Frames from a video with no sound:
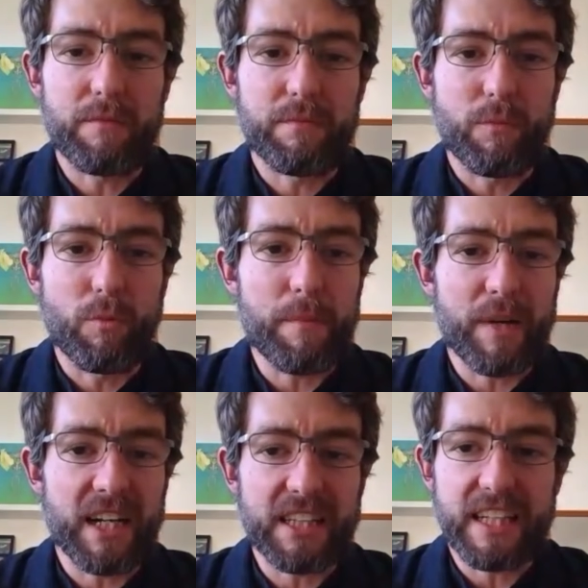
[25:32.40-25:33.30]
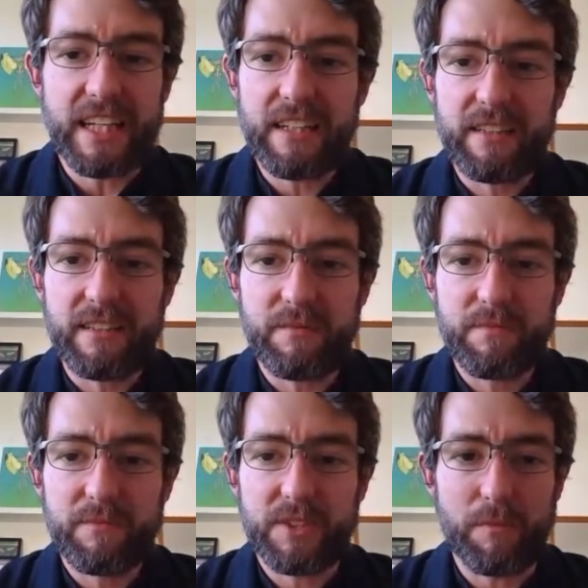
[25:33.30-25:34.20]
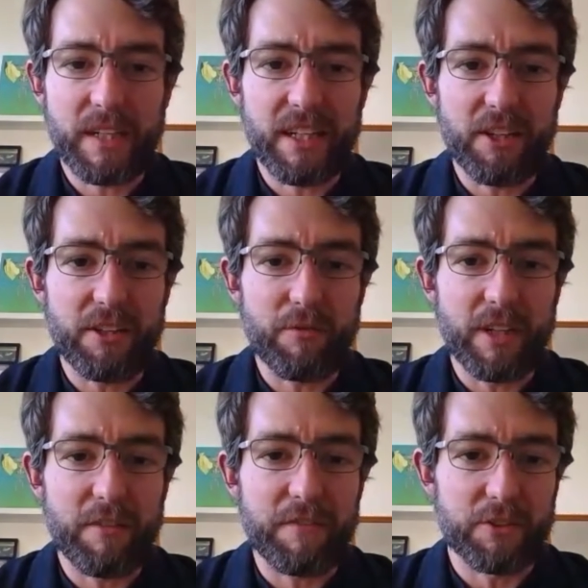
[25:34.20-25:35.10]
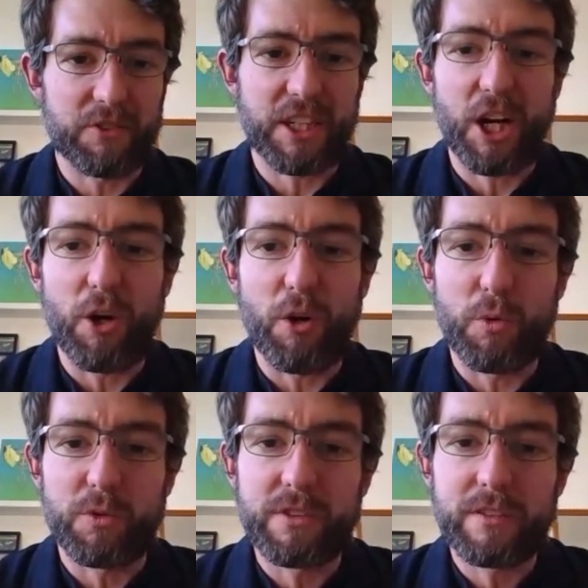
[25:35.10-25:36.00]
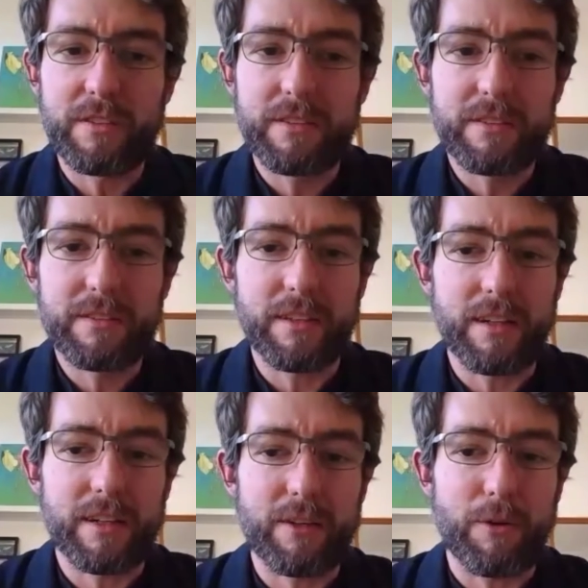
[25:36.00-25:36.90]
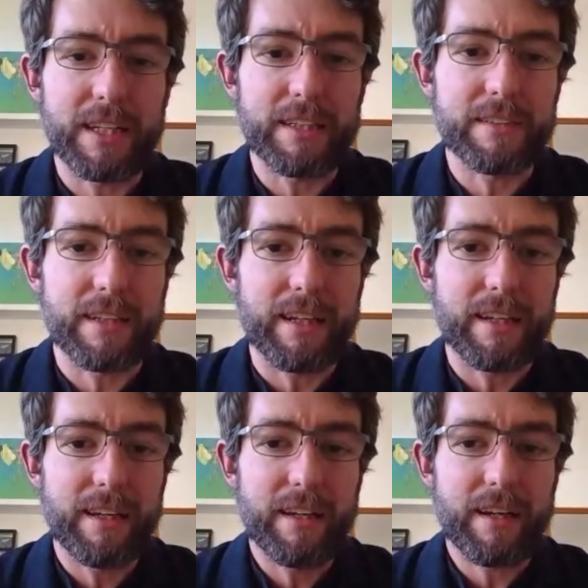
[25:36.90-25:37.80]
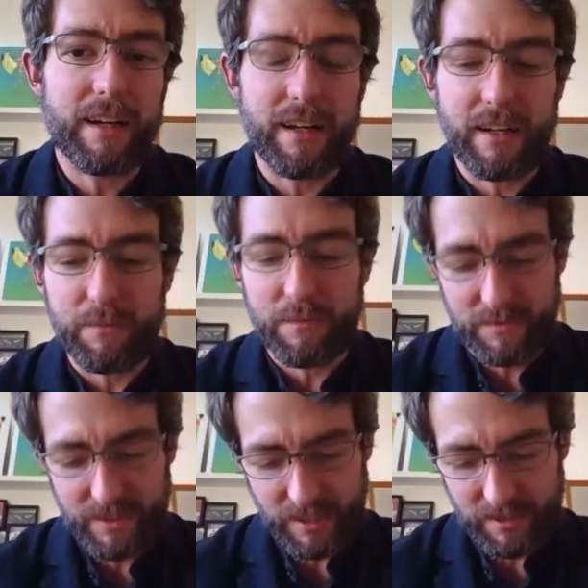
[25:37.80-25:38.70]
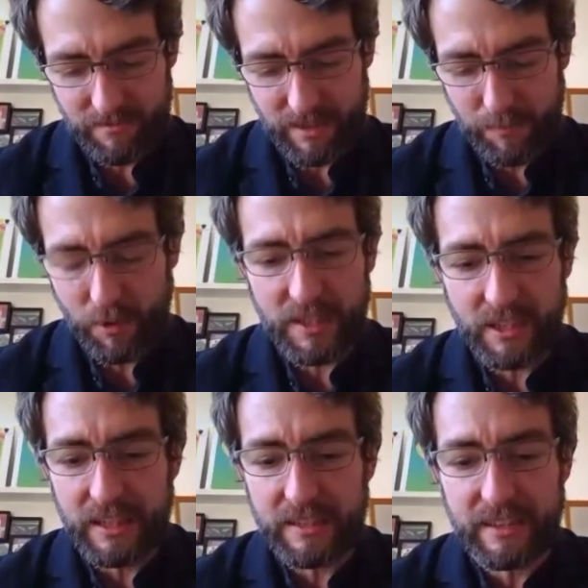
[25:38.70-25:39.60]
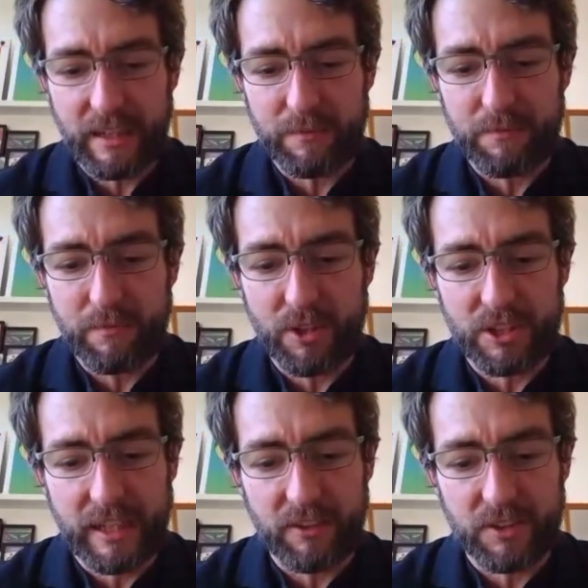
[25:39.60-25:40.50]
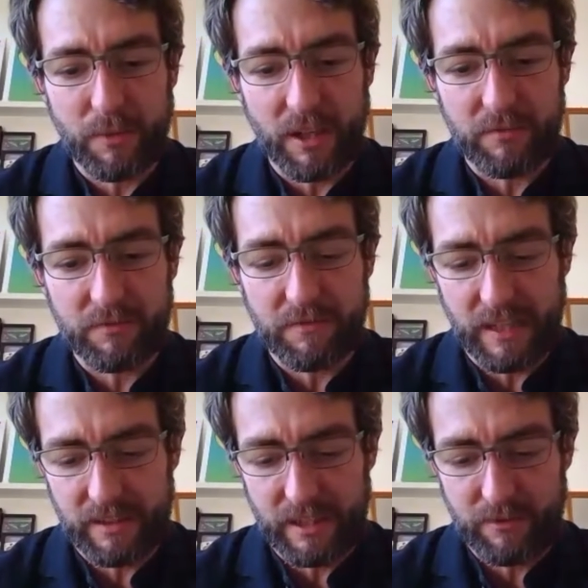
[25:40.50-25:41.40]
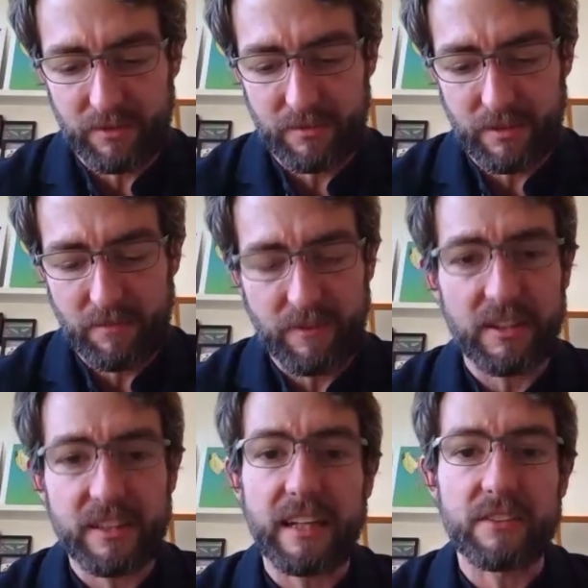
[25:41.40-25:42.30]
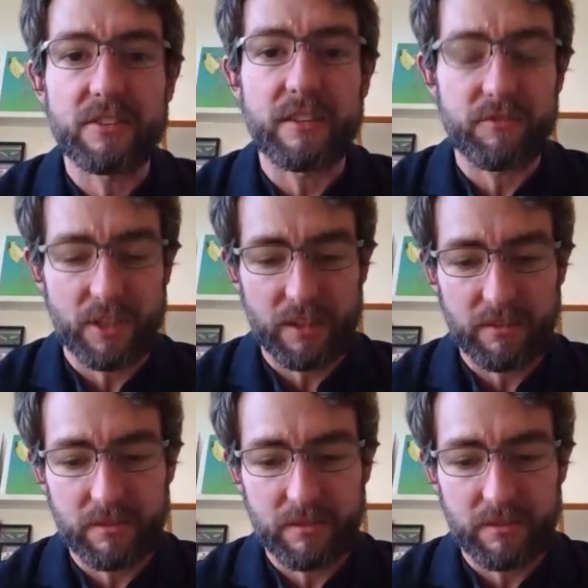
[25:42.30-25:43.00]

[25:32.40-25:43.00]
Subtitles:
wet behind the ears, somebody who feels the cold quite easily. So I probably don't need to say much else apart from the fact that I was a very sensitive child.